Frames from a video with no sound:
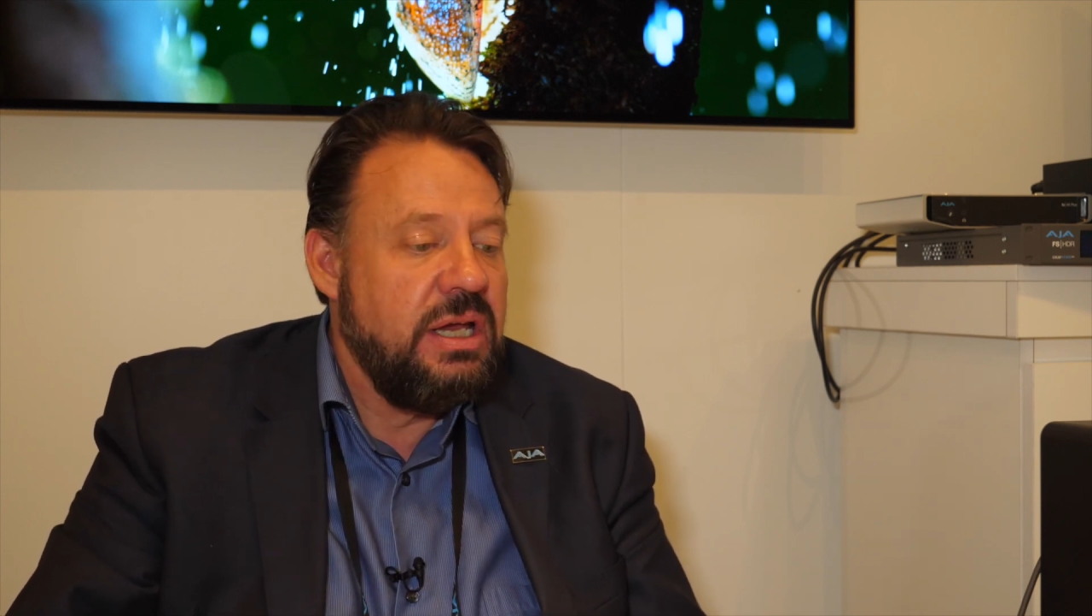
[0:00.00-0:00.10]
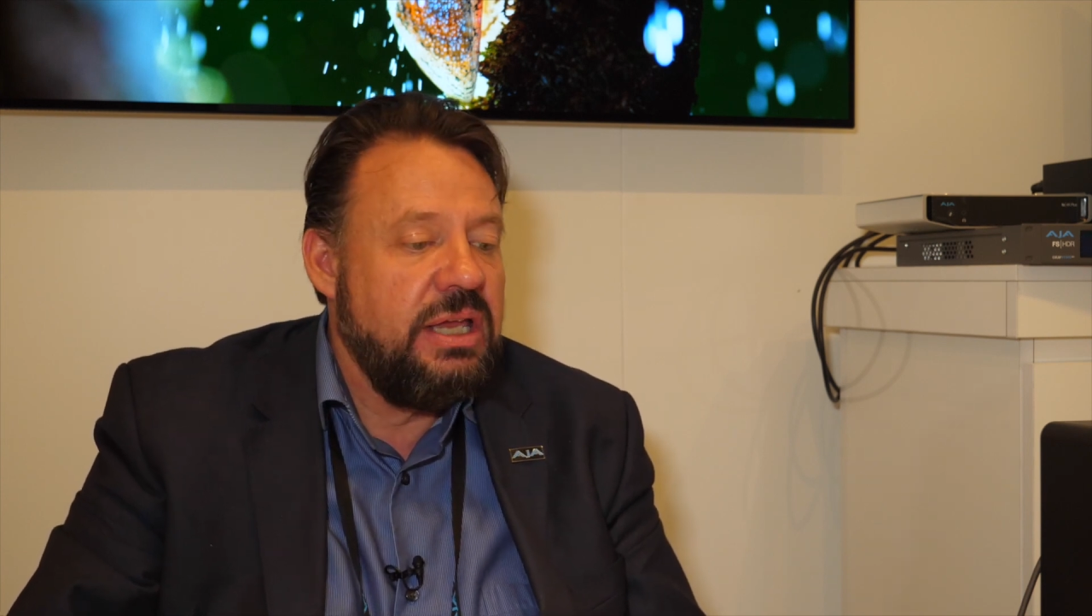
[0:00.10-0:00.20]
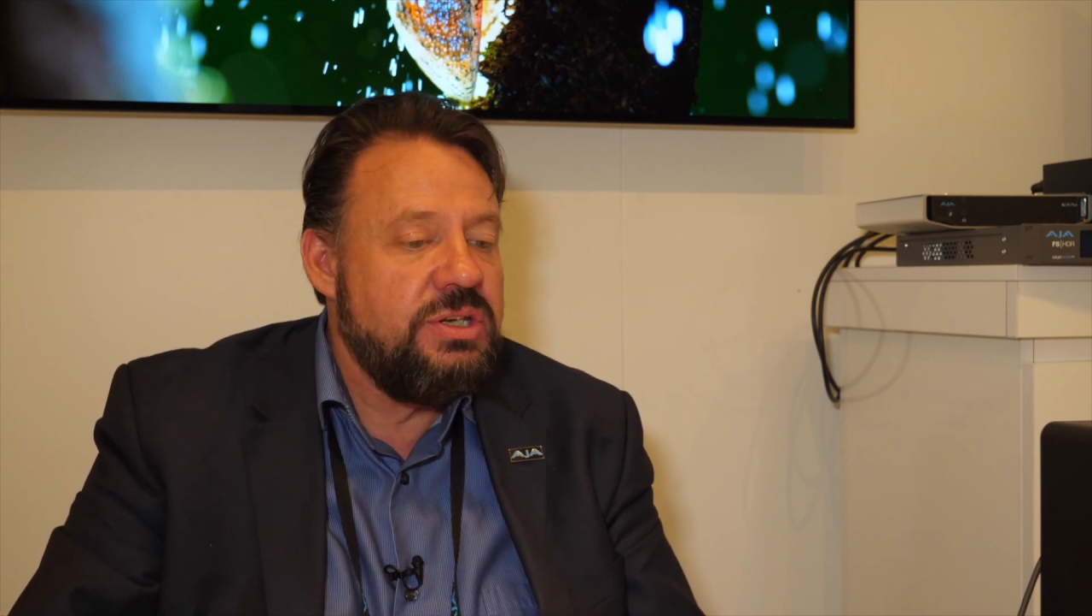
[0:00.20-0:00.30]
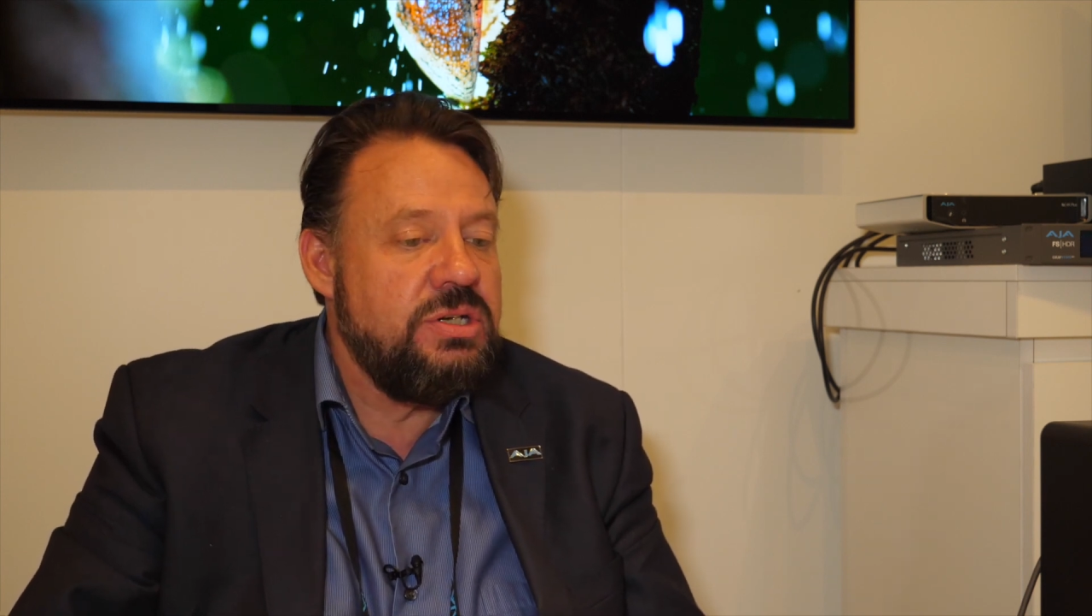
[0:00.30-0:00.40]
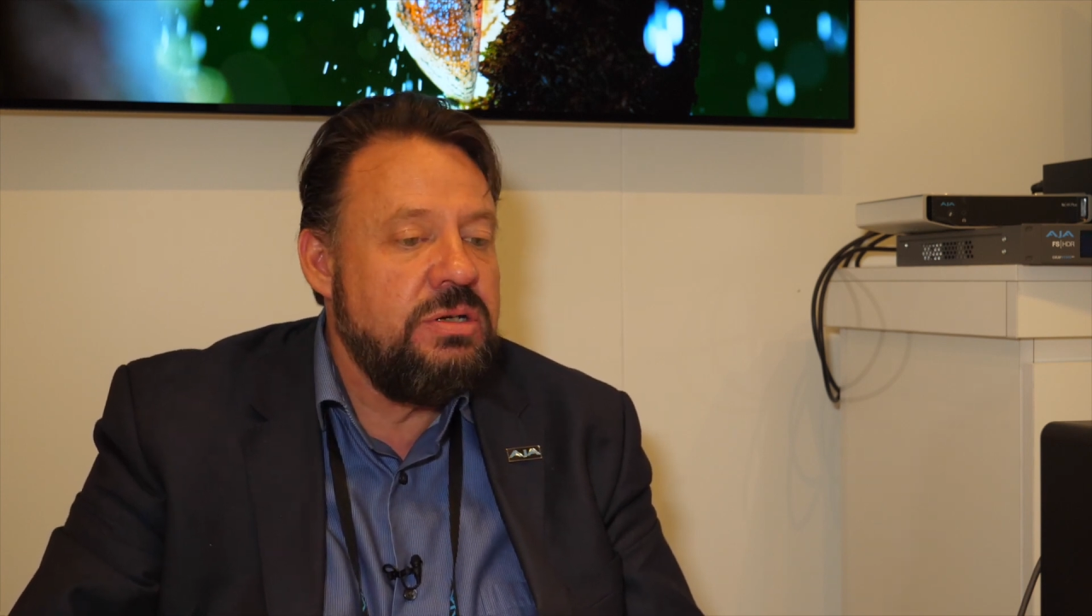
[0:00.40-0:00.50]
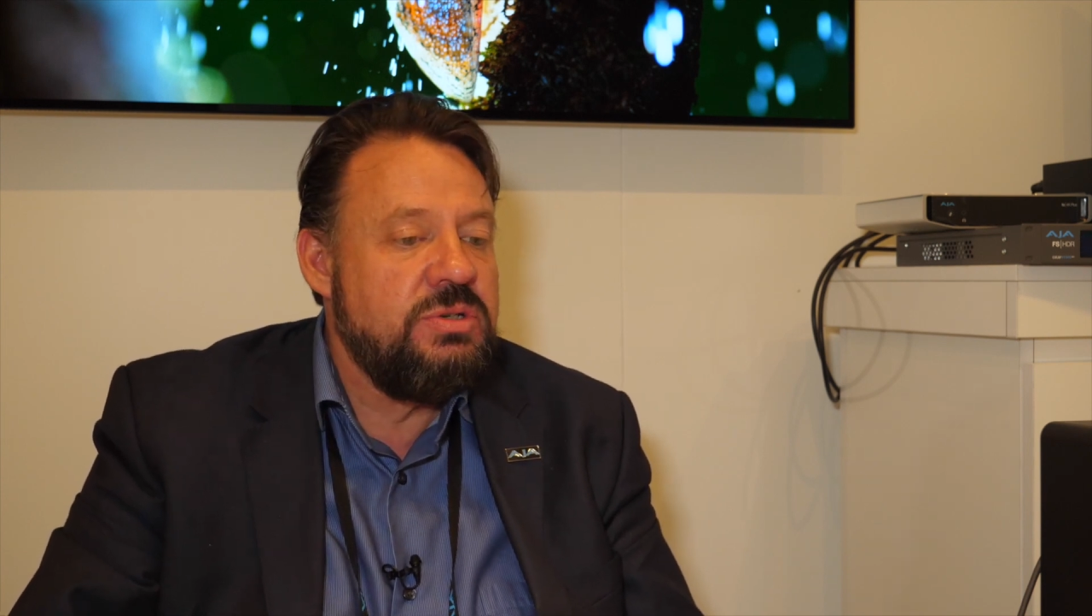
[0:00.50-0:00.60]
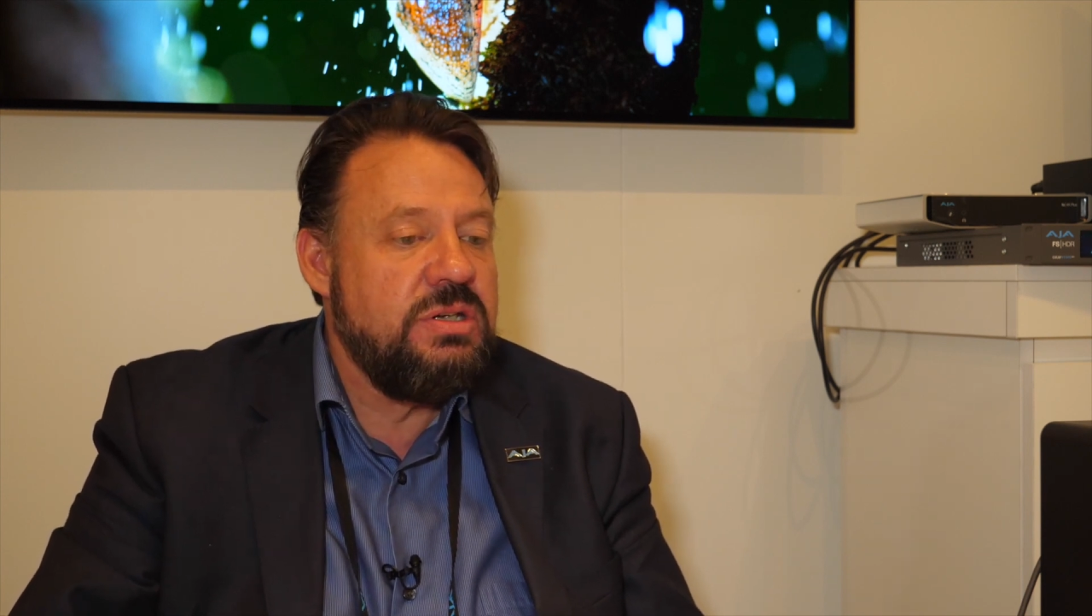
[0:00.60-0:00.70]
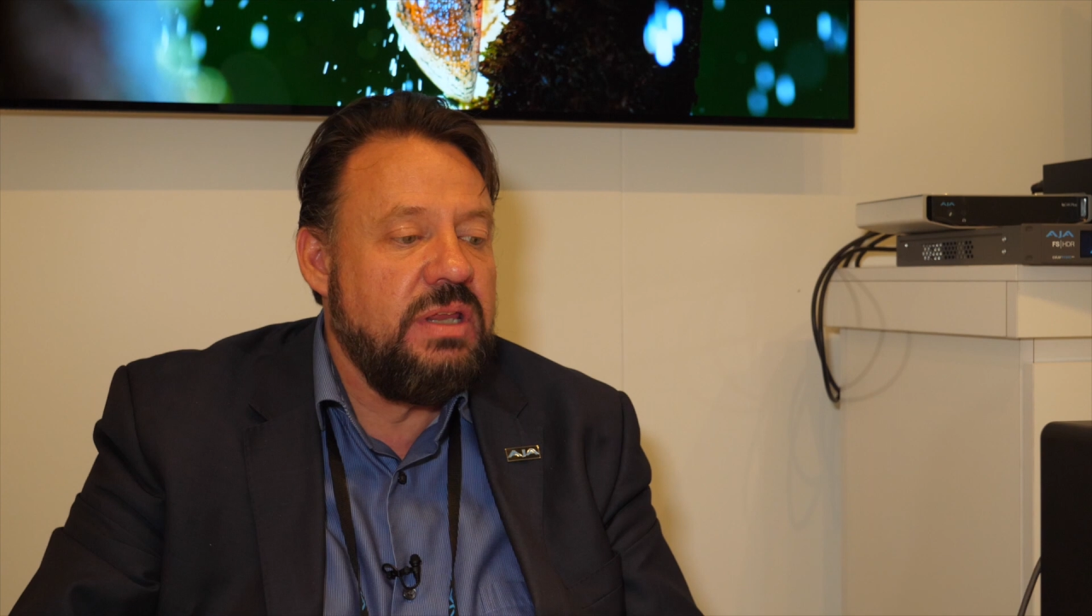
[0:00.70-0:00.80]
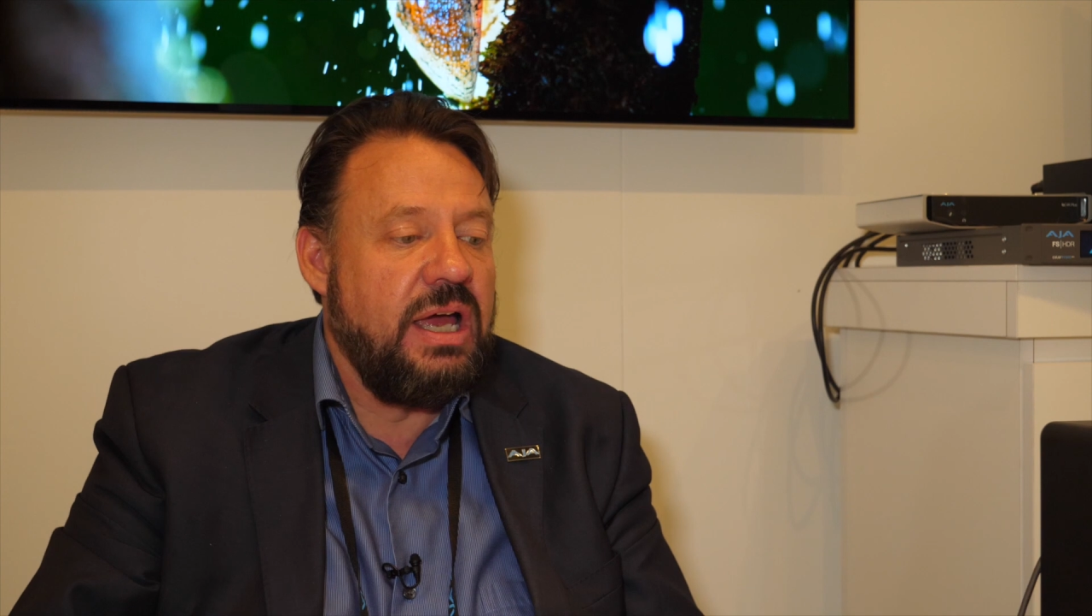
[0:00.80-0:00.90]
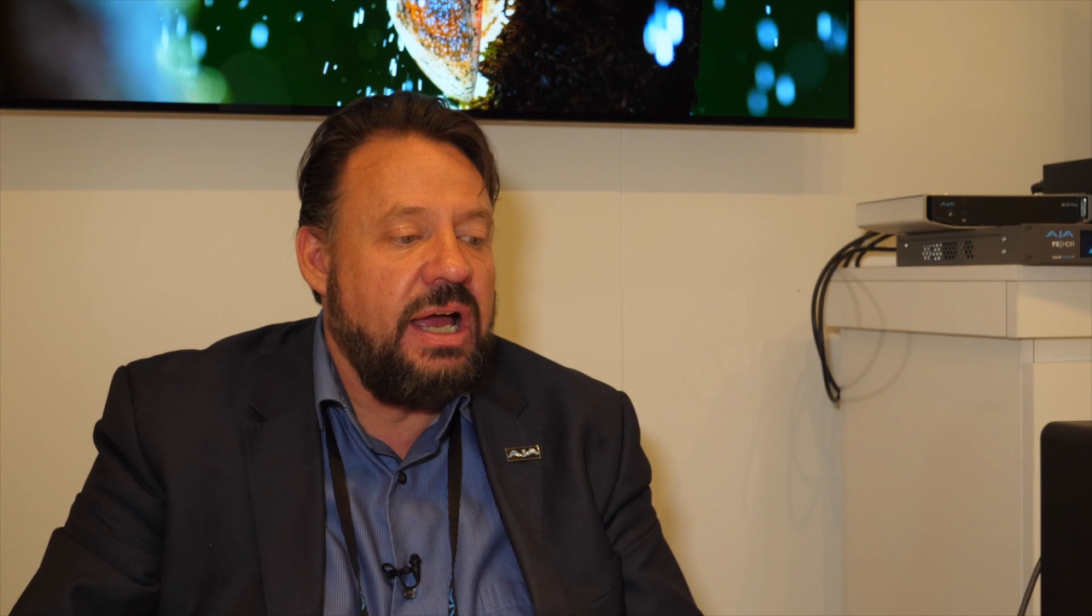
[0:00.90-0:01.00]
In terms
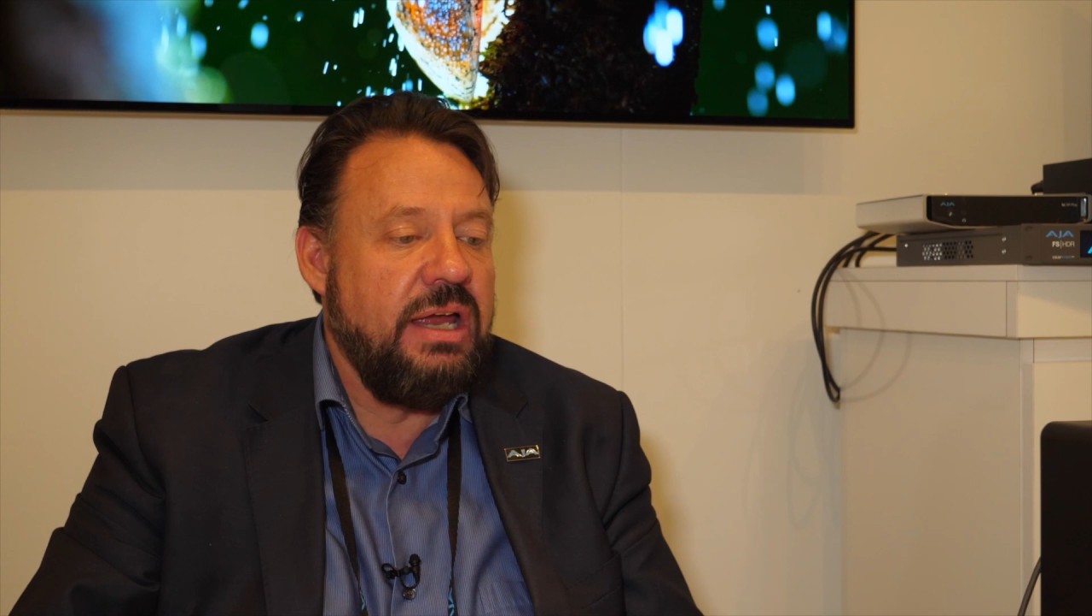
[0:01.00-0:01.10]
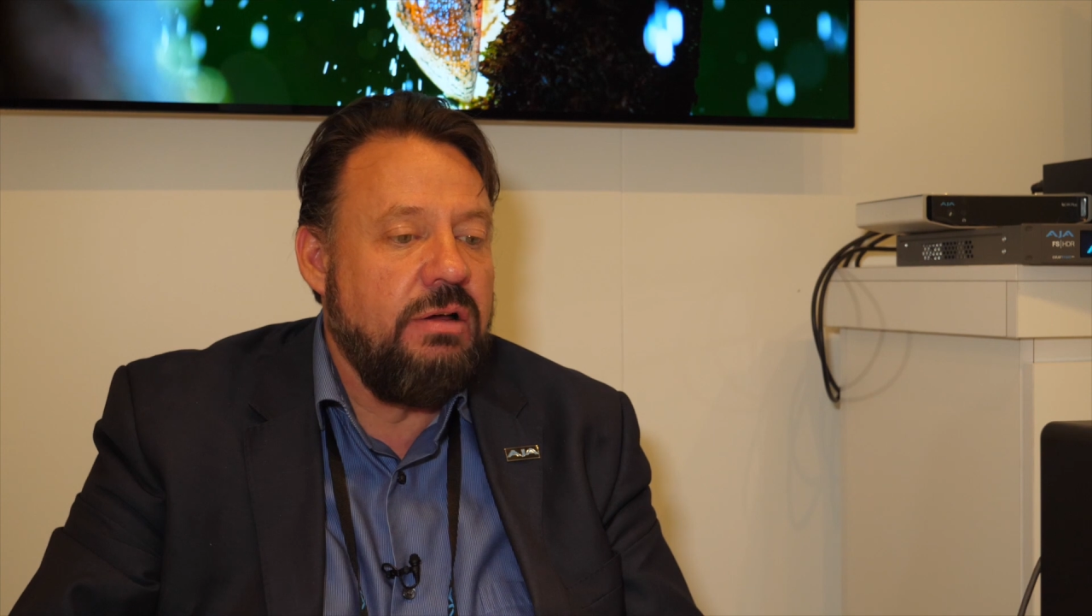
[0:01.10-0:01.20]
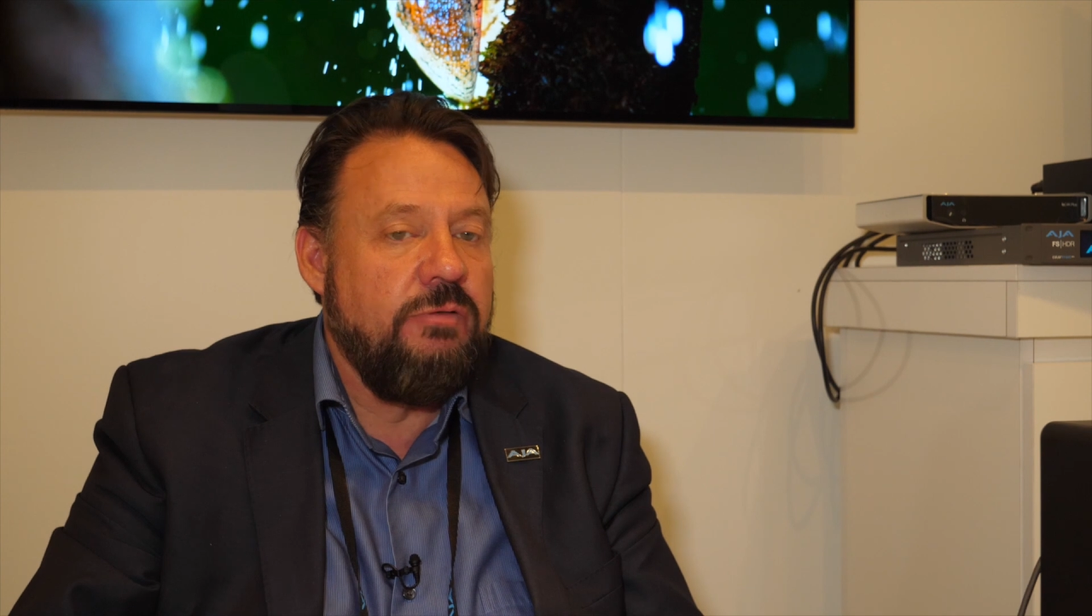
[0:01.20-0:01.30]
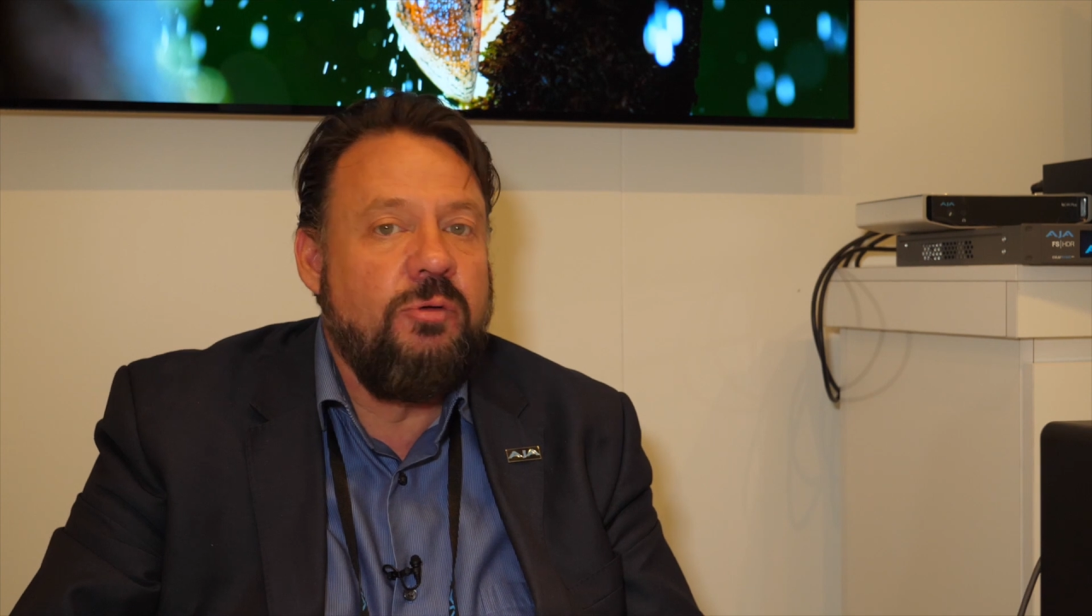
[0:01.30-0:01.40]
of the I/O